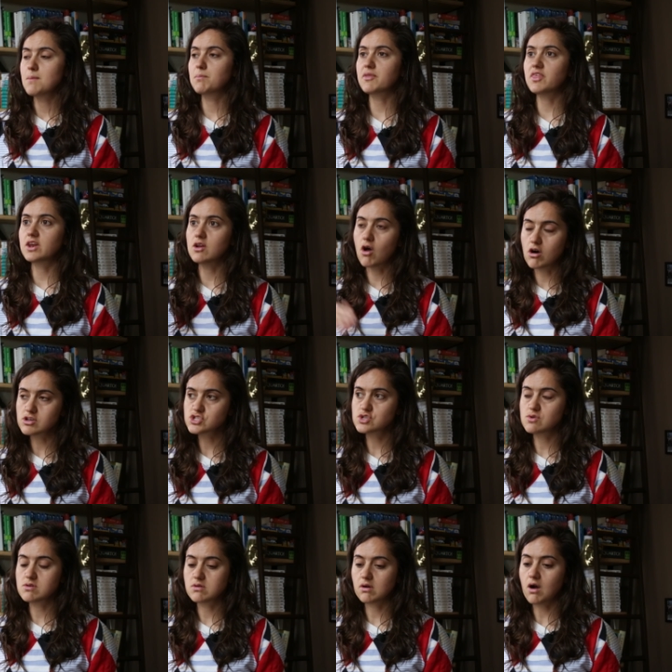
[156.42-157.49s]
But then it
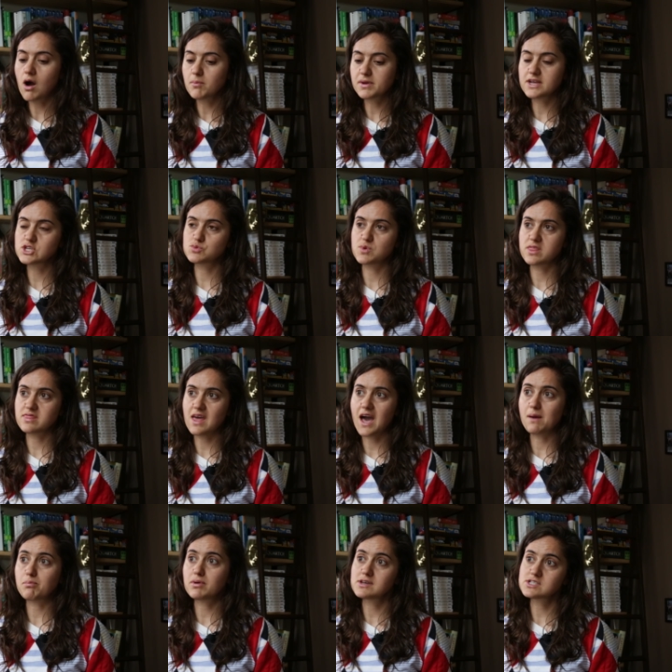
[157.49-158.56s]
also, combination with
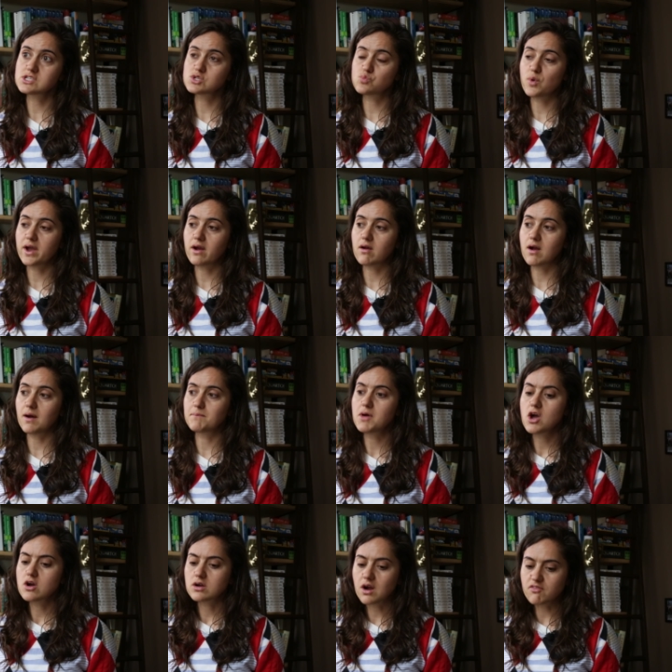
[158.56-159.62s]
that, places where
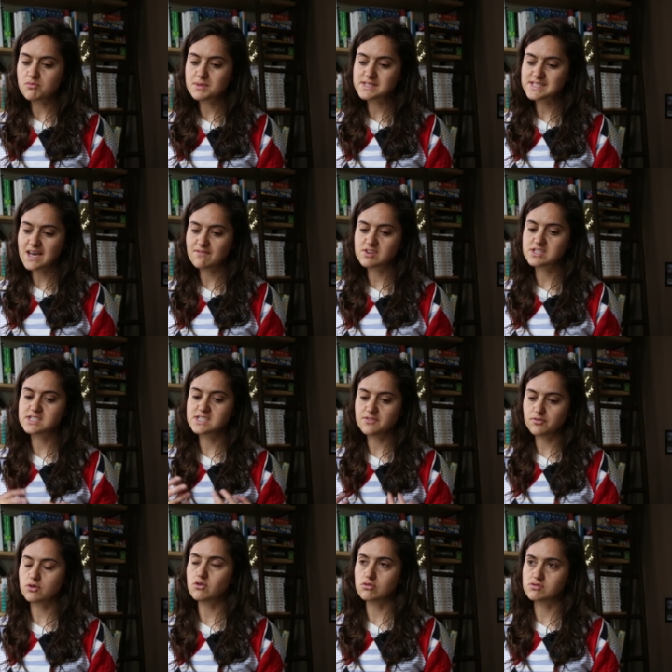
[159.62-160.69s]
governments have a
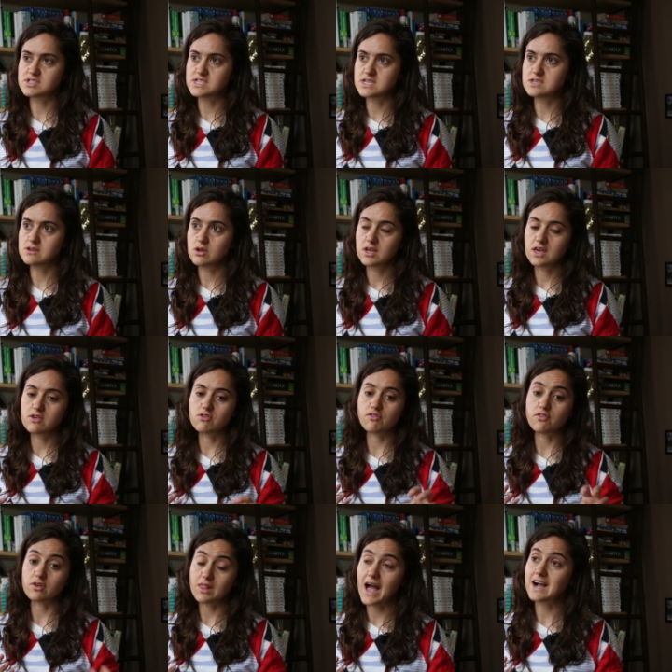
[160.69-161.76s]
difficulty either
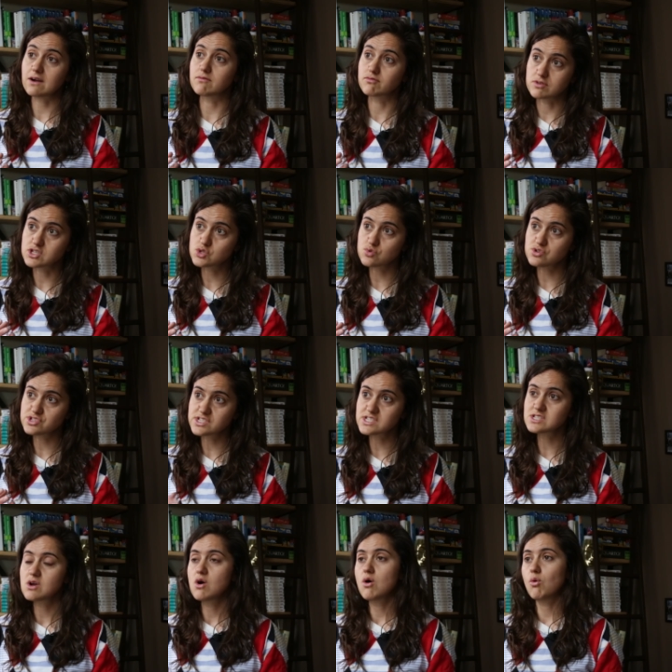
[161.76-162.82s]
for lack of
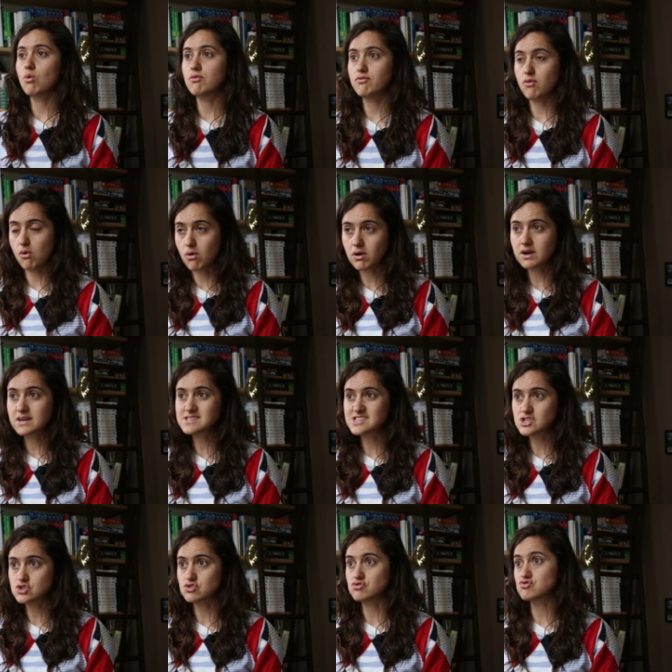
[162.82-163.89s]
resources or for
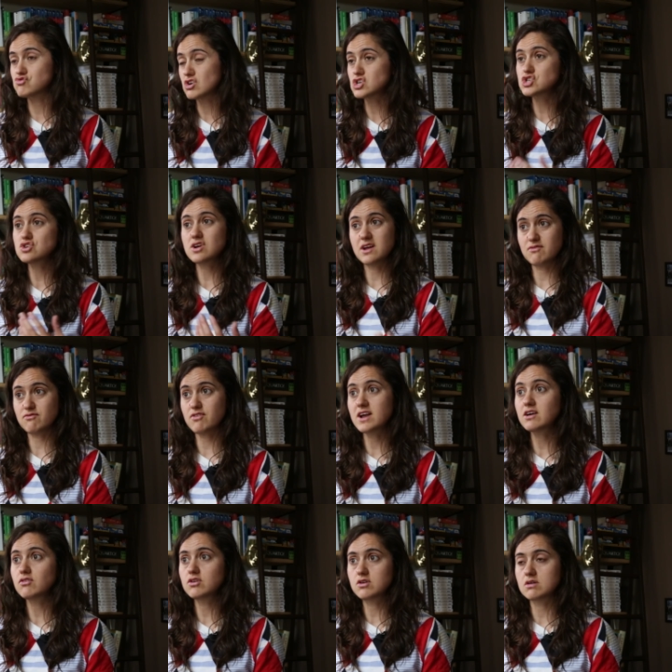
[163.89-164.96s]
organizational structure and
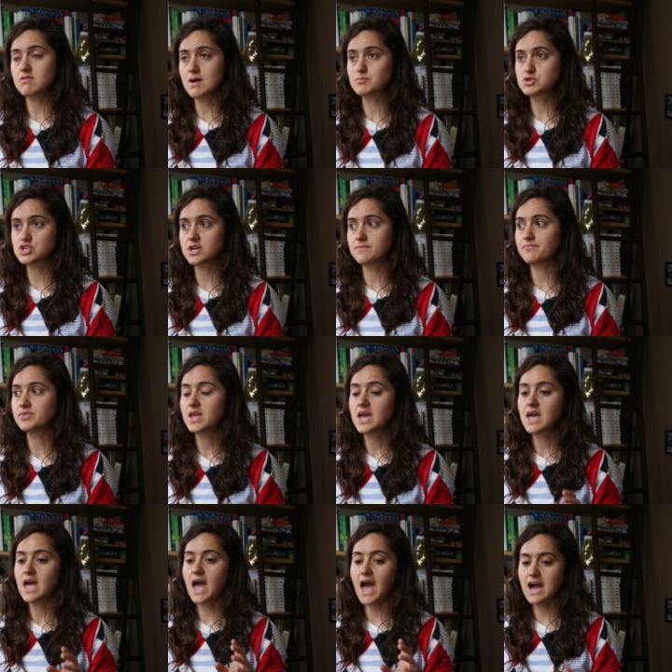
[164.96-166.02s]
frankly corruption,
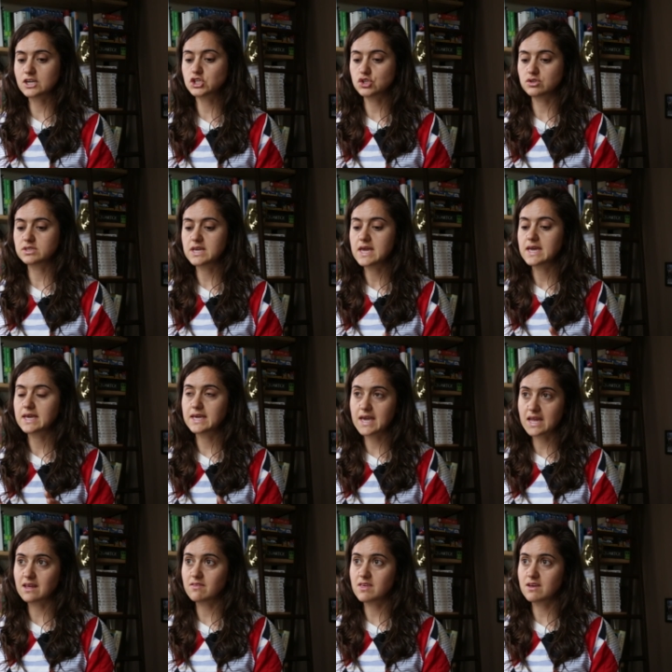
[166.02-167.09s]
actually
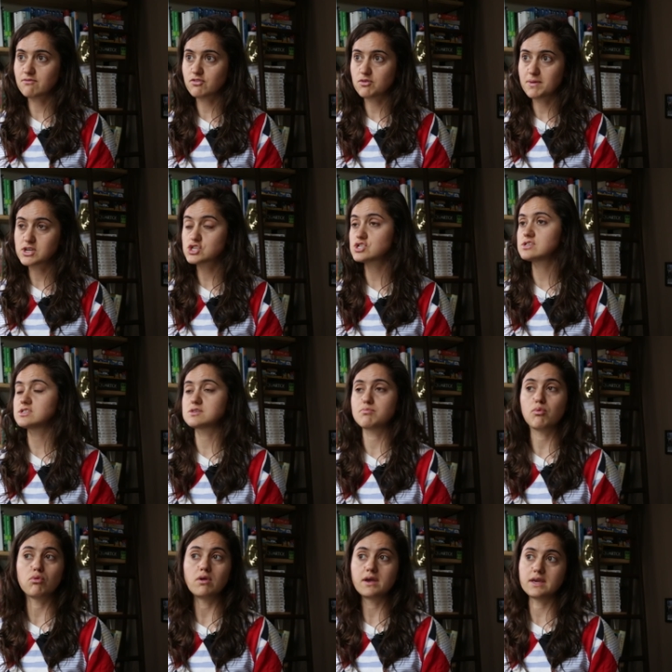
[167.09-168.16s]
getting the information and
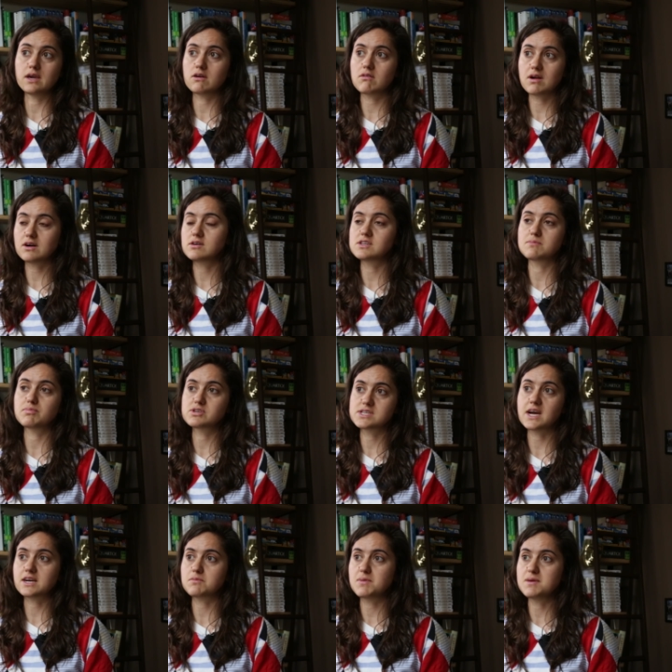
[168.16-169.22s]
deploying it correctly to
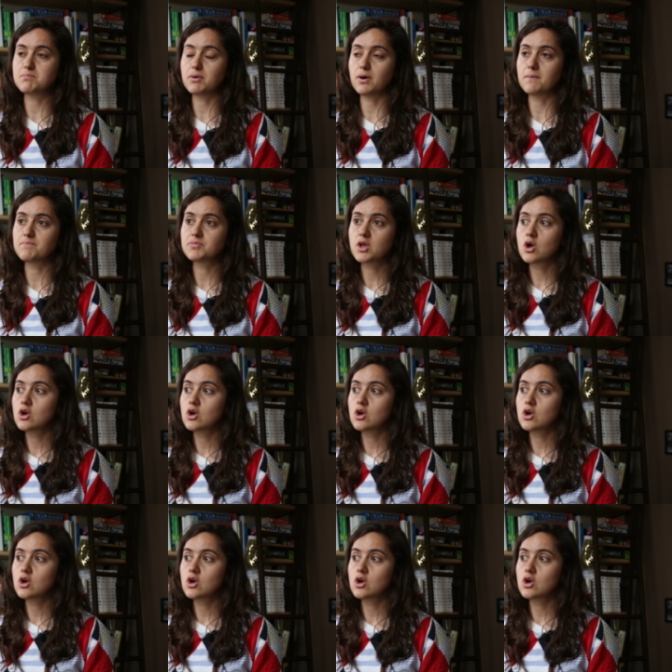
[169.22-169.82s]
protect people.